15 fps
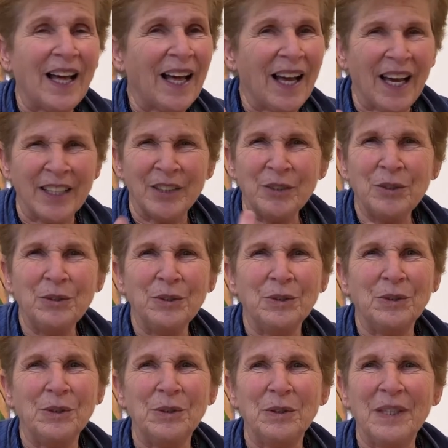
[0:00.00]
I knew you
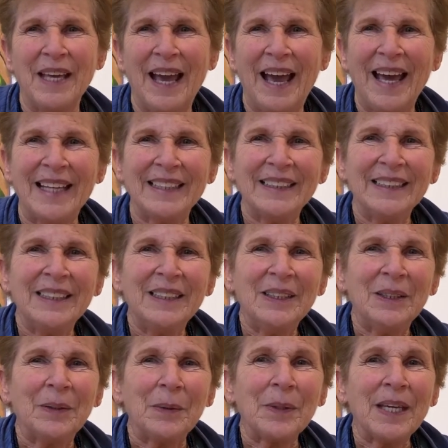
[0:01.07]
knew that.
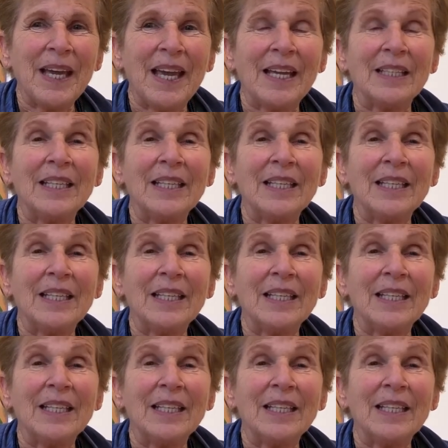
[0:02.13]
Okay,